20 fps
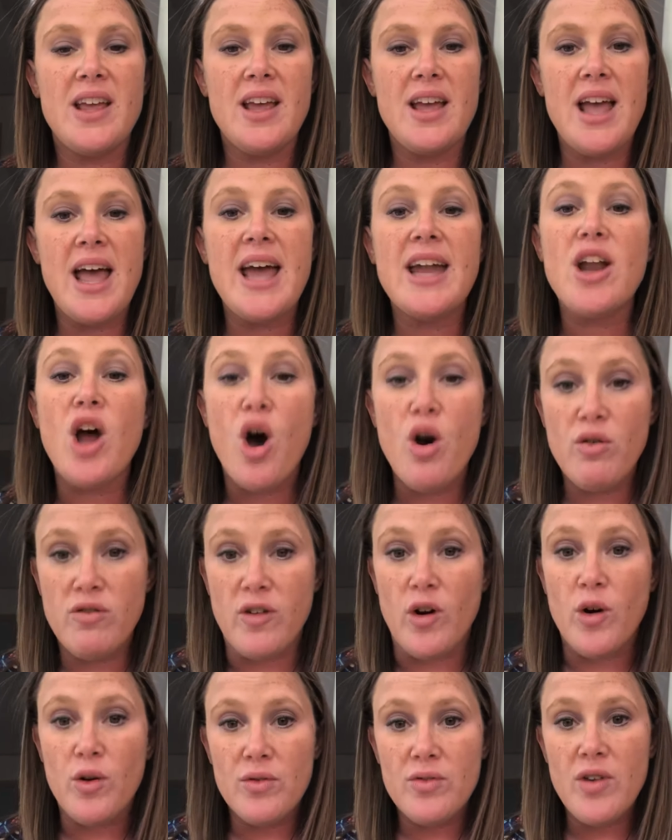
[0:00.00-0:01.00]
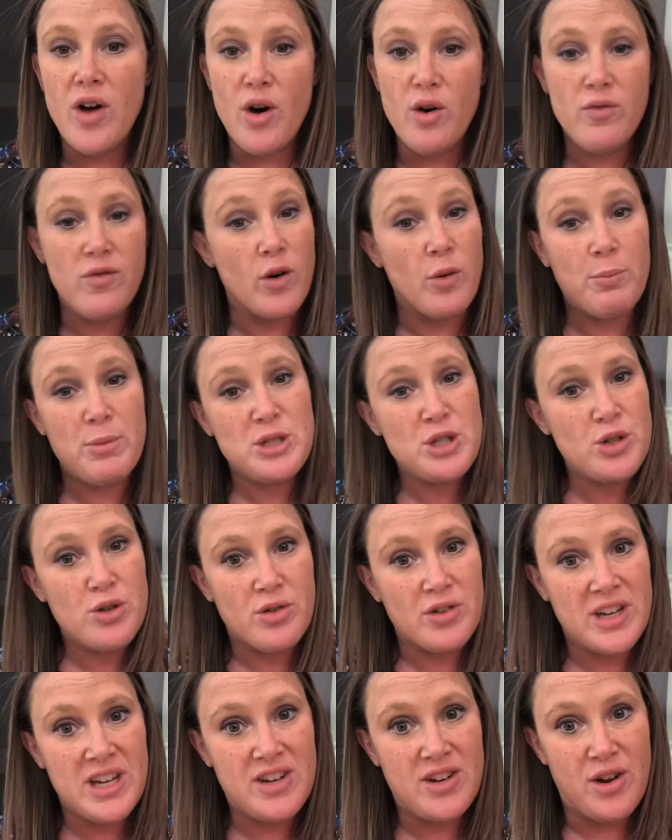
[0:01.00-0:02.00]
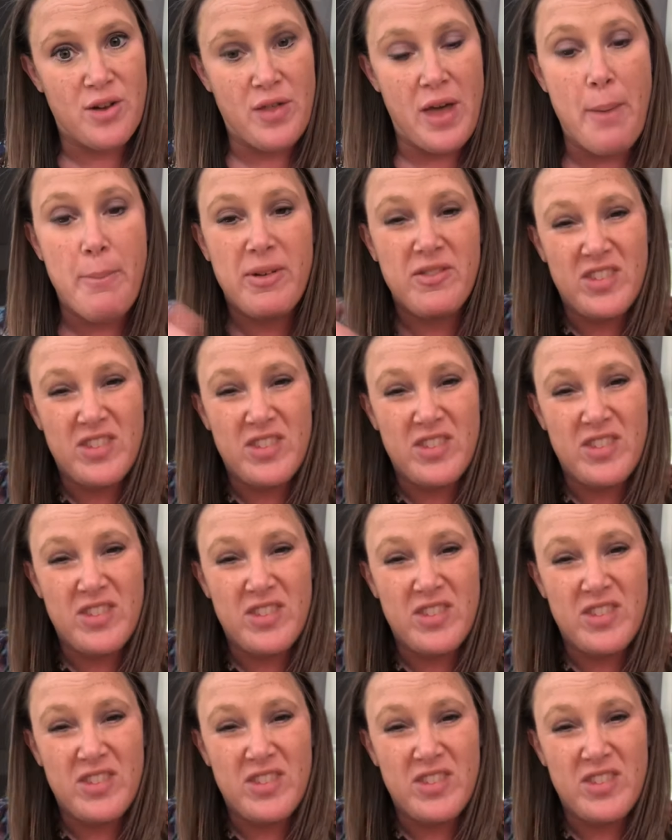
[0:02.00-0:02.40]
and oval, but you don't need to know that, but